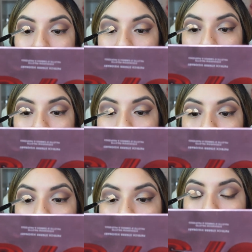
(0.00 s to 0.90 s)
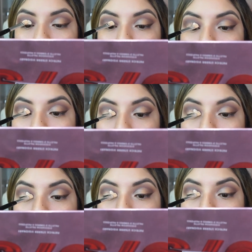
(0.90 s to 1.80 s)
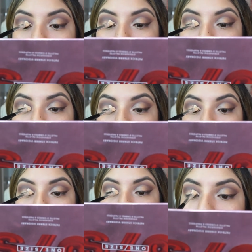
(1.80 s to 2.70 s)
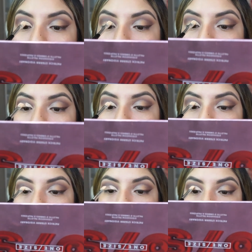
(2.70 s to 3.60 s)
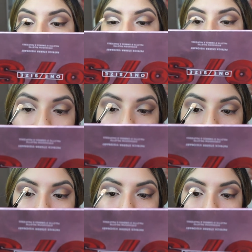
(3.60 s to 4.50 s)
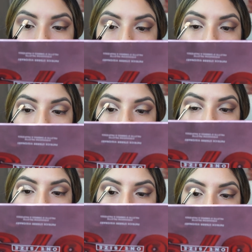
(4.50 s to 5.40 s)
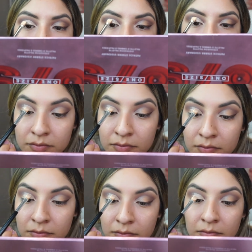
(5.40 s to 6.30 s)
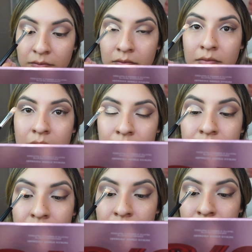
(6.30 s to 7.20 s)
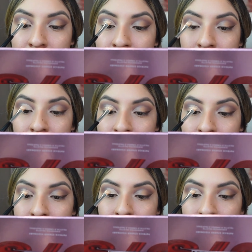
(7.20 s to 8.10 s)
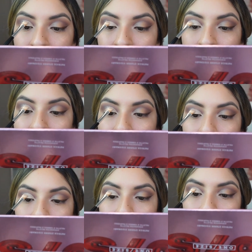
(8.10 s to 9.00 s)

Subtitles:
This part is pretty much self-explanatory. I like to take my time cutting my crease, so that way both eyes come out looking pretty